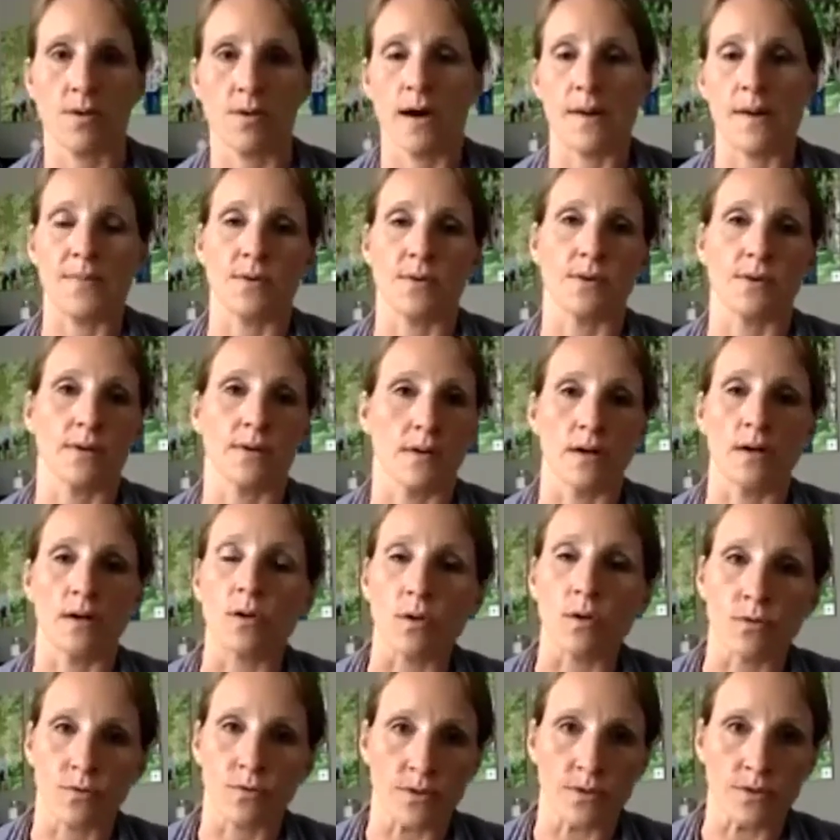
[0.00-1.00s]
or a Whole
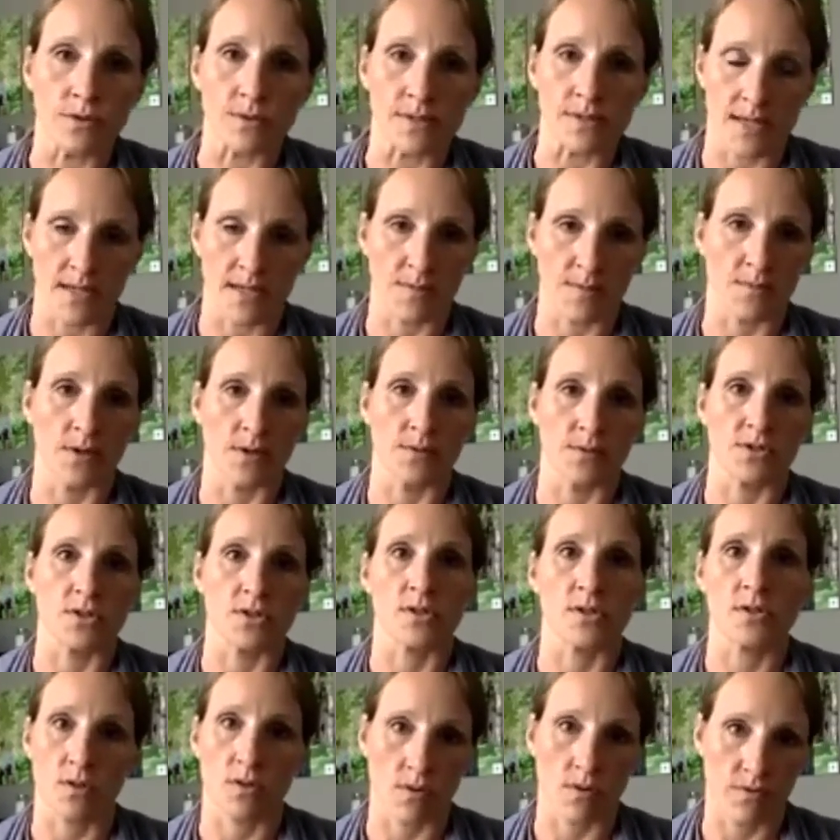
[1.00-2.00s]
Foods anymore, which is so
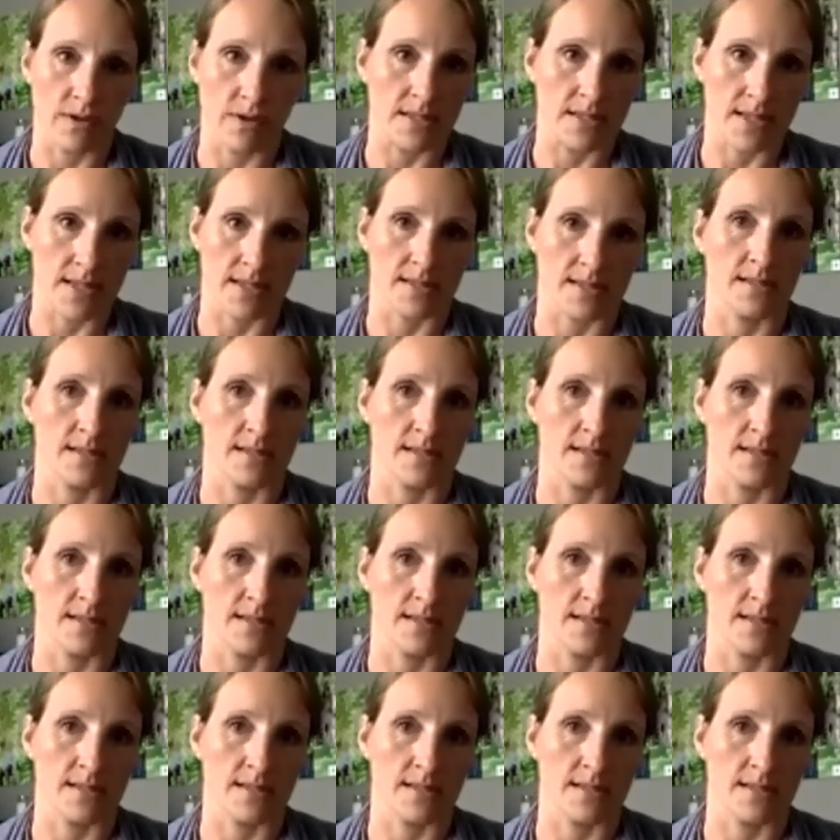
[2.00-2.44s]
fantastic.